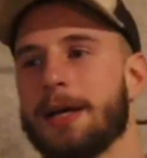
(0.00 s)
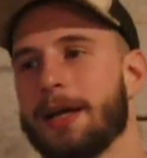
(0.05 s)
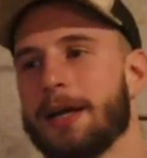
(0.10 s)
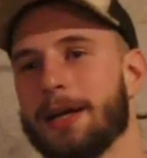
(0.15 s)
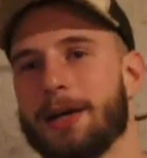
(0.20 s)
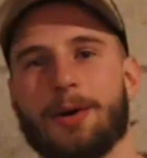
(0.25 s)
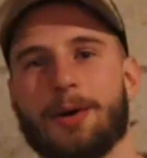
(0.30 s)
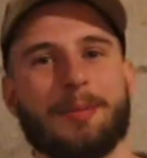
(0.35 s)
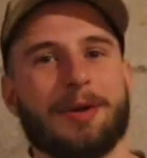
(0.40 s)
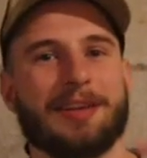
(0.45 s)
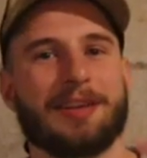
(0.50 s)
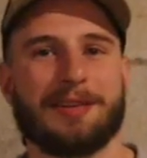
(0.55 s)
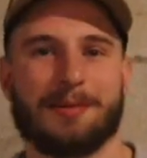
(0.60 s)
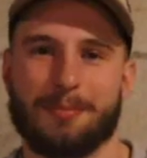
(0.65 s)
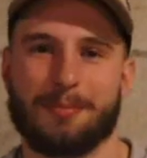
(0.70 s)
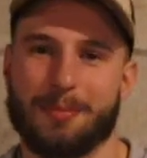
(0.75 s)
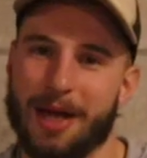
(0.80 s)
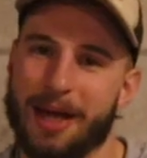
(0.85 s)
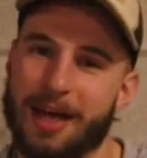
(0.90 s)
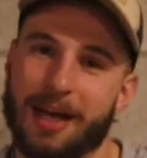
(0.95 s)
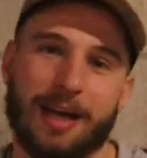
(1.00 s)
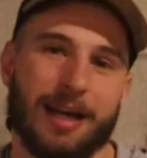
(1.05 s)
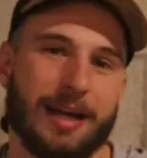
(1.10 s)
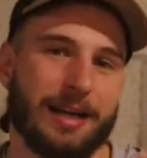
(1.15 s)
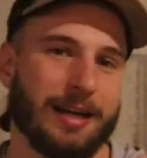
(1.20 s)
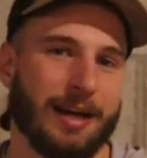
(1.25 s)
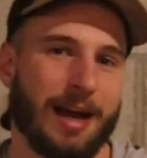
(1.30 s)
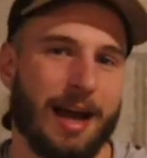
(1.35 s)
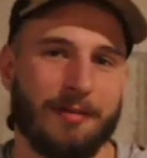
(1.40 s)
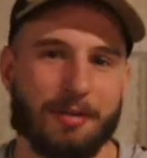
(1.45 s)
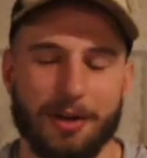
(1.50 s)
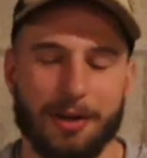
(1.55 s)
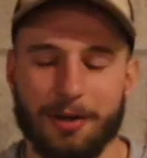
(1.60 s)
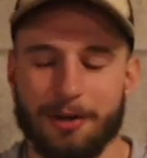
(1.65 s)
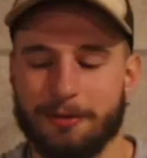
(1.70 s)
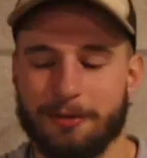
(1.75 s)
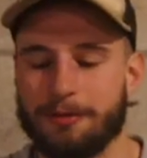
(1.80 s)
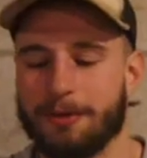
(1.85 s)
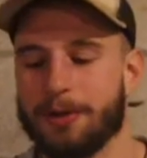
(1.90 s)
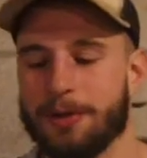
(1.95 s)
missing a bed and having
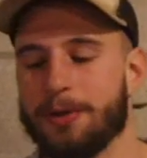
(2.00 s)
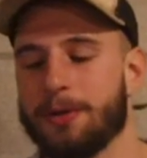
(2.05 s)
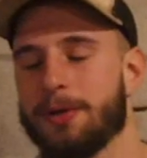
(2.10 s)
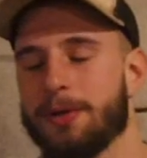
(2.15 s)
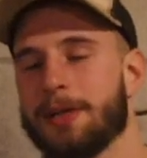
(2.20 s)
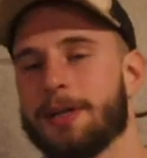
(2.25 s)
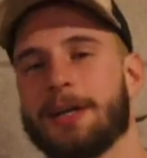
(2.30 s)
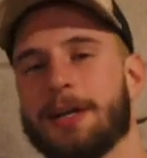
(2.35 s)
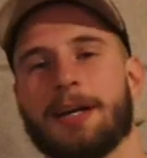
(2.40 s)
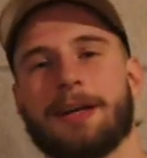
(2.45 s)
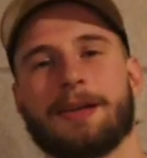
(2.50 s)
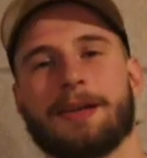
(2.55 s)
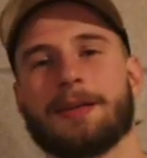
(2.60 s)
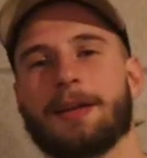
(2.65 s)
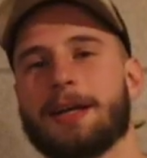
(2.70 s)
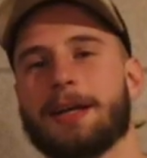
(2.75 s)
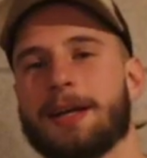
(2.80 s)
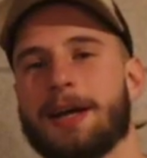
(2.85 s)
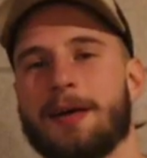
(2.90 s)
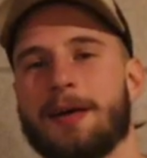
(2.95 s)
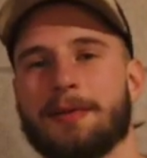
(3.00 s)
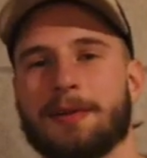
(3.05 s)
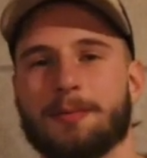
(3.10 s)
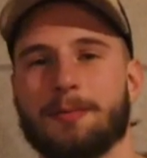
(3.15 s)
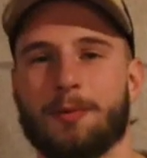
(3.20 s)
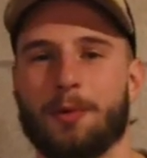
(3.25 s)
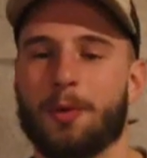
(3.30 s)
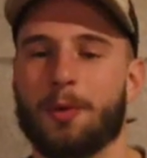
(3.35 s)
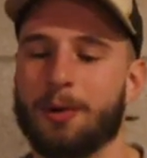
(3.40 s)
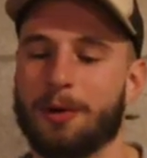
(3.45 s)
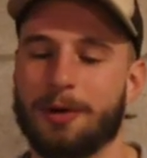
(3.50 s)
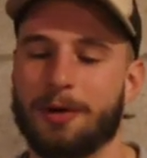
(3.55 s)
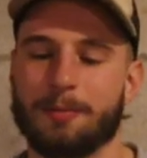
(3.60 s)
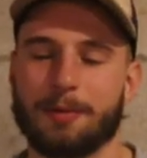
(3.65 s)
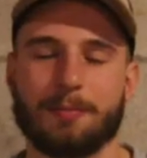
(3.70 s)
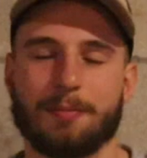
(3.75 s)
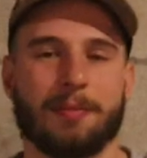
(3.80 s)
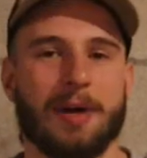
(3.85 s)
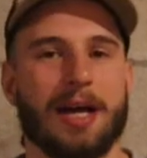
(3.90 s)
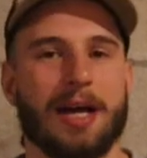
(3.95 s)
good food, and then I just have some
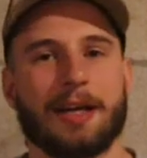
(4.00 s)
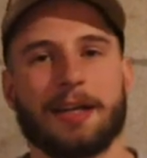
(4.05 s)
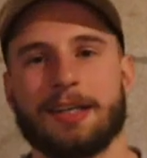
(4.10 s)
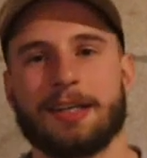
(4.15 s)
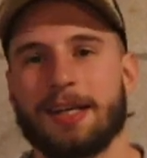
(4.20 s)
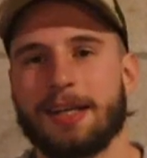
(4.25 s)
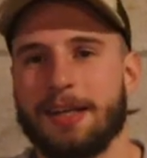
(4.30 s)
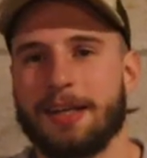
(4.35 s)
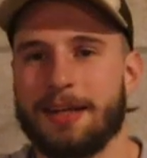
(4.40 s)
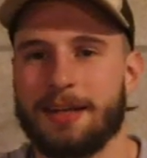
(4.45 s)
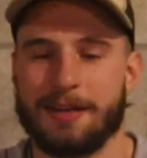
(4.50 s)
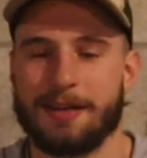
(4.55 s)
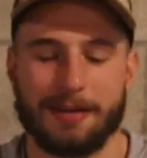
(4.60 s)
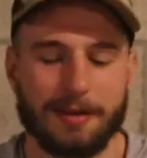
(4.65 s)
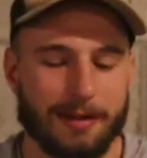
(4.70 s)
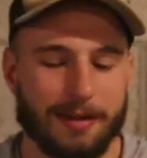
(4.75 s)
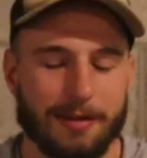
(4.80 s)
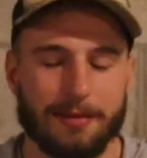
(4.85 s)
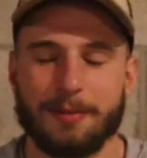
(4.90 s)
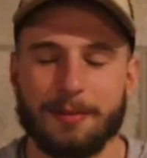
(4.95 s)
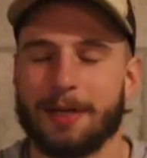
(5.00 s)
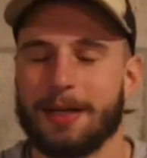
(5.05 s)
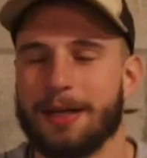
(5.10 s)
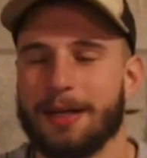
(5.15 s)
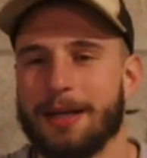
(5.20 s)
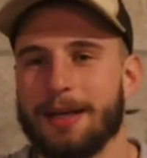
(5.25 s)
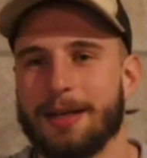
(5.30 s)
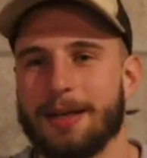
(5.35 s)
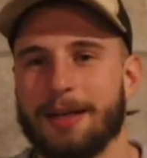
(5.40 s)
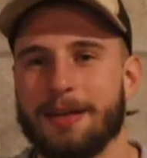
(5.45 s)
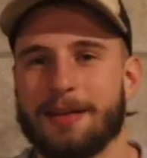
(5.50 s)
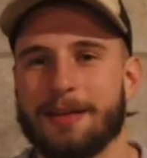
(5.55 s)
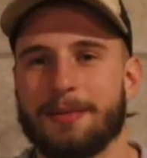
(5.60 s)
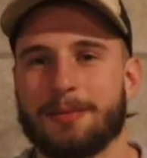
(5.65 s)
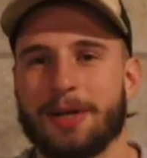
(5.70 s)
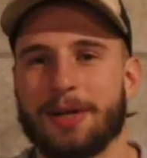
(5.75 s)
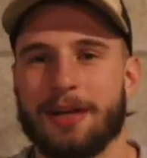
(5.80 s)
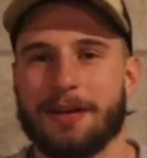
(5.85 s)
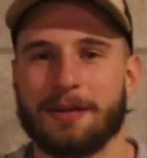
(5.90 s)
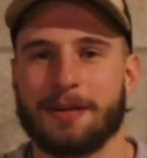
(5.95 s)
warm mac and cheese, and it ends
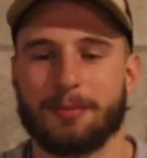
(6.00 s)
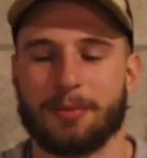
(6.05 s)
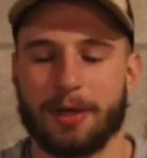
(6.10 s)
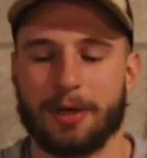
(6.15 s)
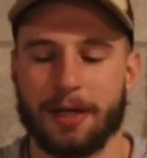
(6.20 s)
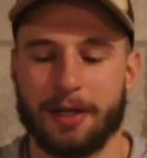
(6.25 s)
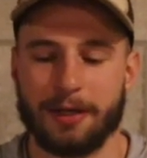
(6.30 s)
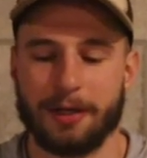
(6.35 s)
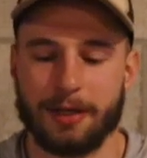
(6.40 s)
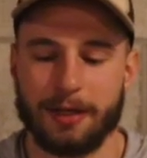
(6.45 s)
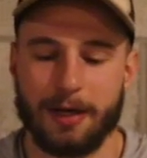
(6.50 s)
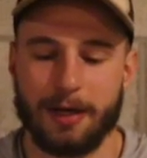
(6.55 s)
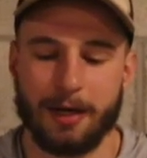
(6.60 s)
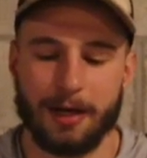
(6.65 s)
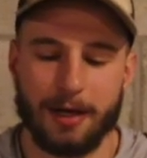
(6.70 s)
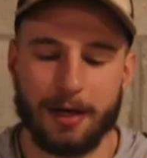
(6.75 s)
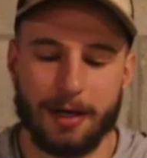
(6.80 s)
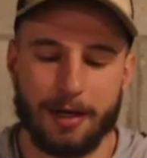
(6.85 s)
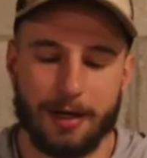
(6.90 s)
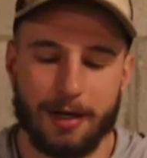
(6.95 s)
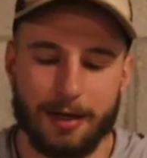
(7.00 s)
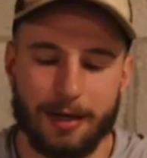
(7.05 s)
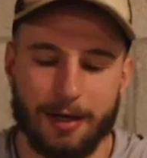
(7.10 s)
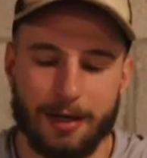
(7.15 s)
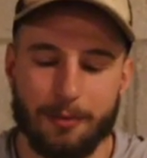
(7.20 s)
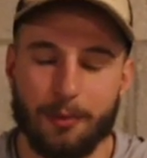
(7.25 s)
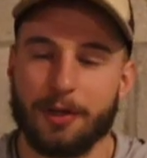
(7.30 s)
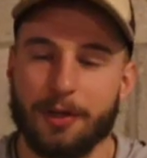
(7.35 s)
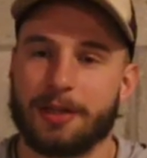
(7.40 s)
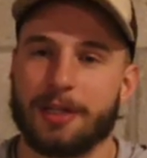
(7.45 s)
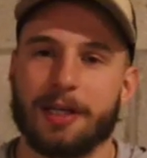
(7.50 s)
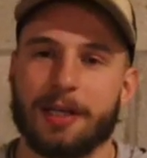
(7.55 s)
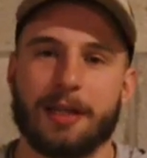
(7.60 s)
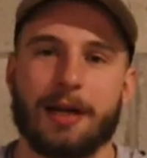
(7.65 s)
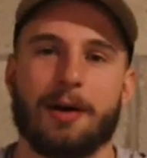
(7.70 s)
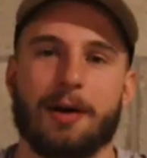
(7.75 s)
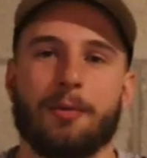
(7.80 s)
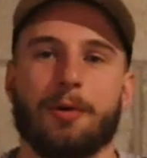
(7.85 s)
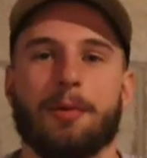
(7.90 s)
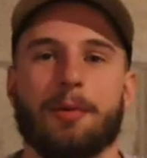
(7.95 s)
up tasting pretty good. One thing
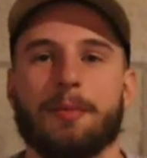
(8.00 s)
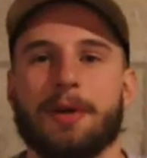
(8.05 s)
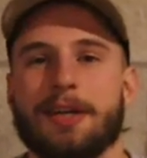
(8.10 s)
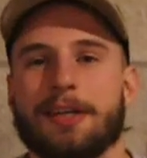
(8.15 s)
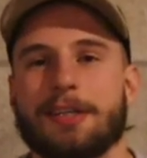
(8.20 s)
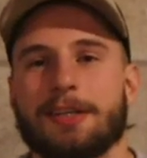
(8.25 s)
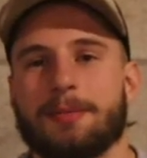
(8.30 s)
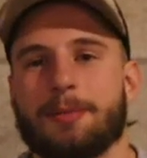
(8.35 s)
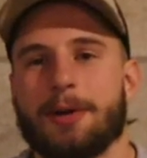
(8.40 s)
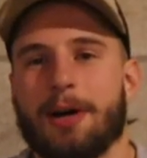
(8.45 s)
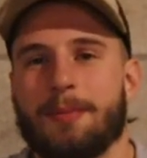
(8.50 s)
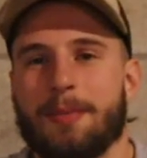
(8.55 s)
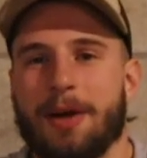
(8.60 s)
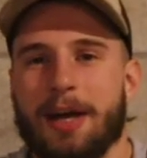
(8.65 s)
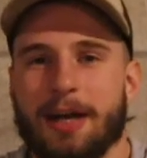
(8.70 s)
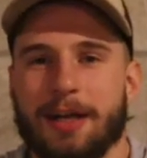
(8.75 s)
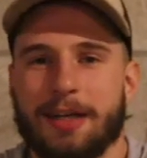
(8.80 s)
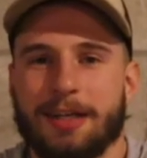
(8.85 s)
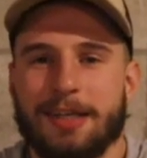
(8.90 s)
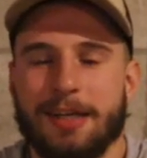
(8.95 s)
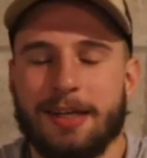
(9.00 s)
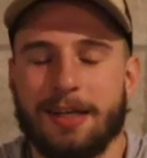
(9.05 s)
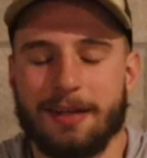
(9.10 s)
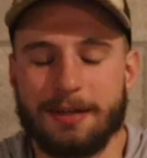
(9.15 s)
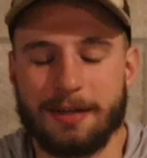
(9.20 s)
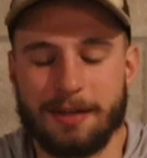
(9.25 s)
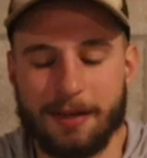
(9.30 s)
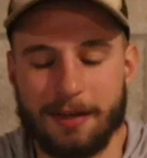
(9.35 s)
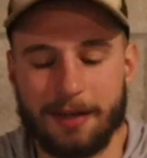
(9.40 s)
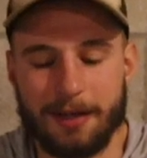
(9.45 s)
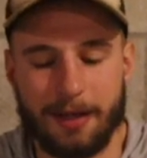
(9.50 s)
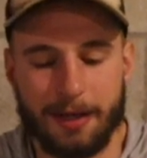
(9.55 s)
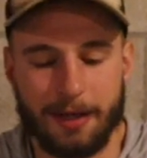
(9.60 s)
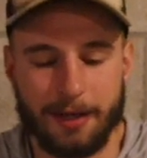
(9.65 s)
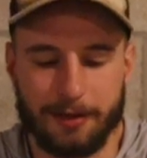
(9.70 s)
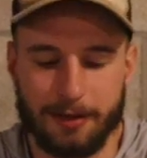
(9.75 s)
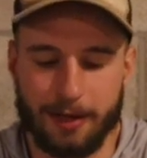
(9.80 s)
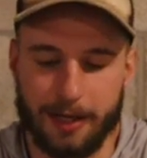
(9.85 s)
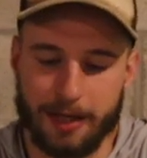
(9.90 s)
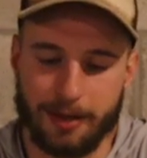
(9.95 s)
that I will mention about mac and cheese is
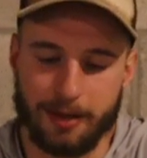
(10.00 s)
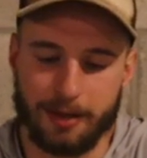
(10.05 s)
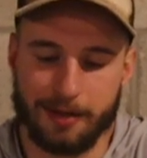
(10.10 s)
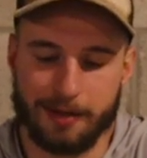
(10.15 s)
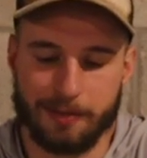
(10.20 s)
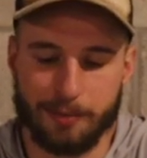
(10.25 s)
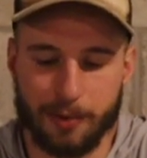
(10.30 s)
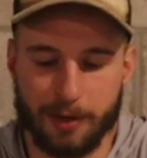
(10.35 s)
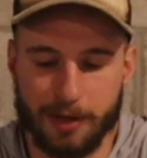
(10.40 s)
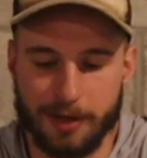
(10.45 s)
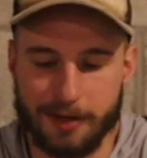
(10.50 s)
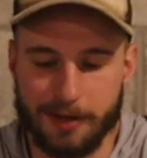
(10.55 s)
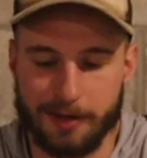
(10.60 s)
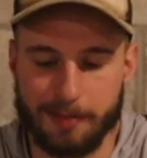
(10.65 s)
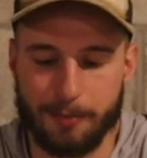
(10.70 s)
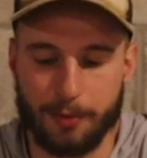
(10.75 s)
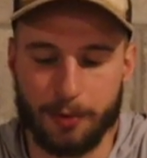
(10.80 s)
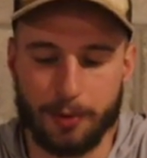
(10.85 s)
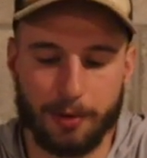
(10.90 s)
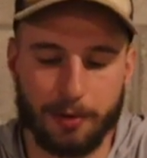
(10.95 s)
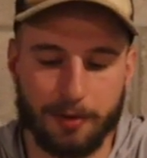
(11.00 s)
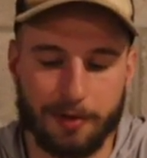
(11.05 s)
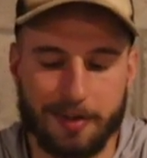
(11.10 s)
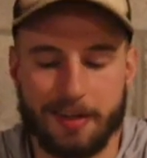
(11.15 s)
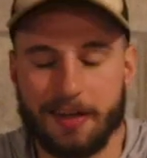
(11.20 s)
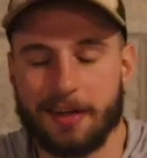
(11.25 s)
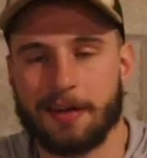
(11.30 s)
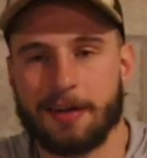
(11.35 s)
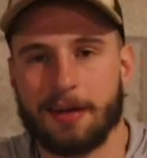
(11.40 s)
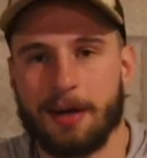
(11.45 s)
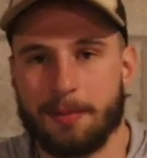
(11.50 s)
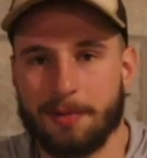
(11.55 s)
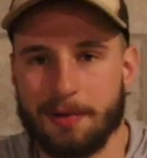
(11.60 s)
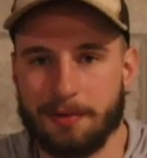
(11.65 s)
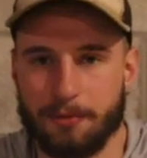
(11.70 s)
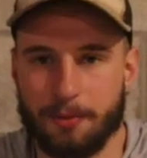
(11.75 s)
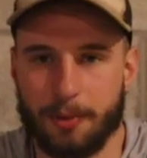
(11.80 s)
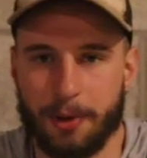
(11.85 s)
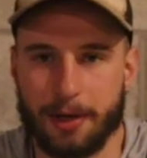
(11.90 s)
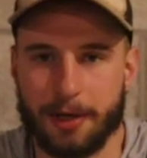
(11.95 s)
that, like this one, it says boil 6 cups
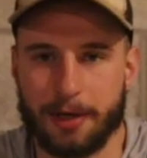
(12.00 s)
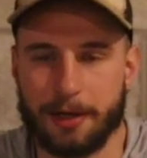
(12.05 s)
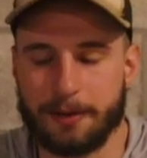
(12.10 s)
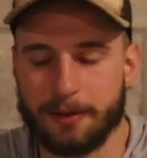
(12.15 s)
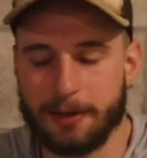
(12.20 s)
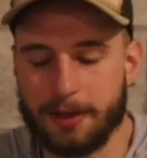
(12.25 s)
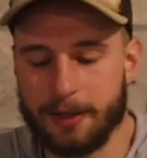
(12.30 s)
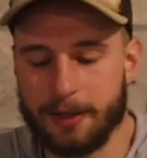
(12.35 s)
of water.